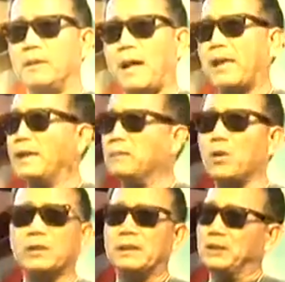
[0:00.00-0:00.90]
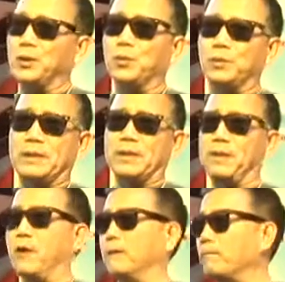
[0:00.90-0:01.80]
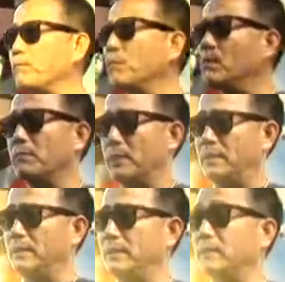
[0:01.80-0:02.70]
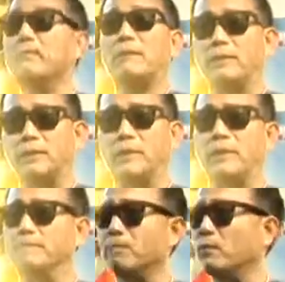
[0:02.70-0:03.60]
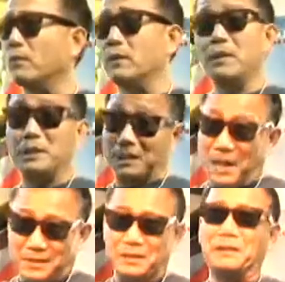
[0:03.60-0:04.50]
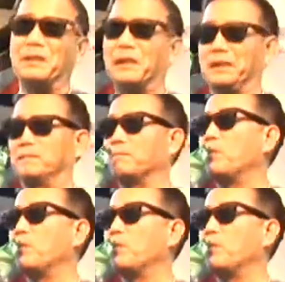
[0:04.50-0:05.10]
I think most is 2, that's all. But this is my first one. It tastes good.